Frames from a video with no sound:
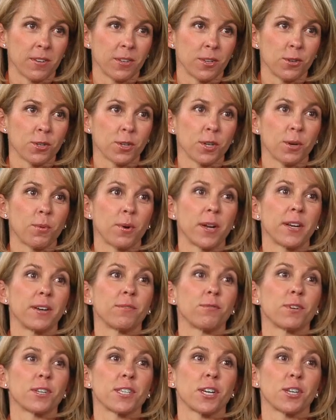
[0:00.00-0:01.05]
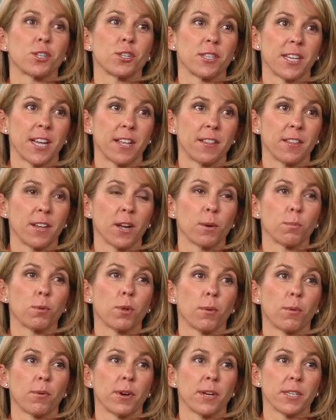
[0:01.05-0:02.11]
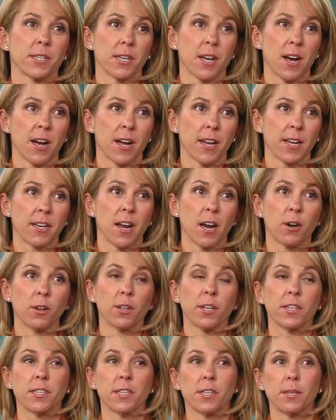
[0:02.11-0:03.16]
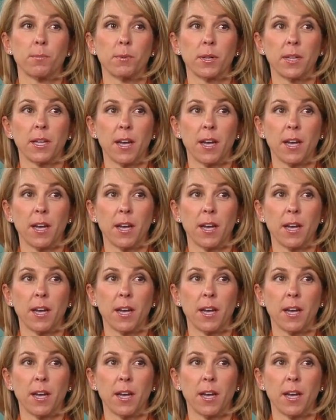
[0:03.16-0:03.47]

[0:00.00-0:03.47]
Usually when recessions end, the unemployment rate is high. Not only is it typically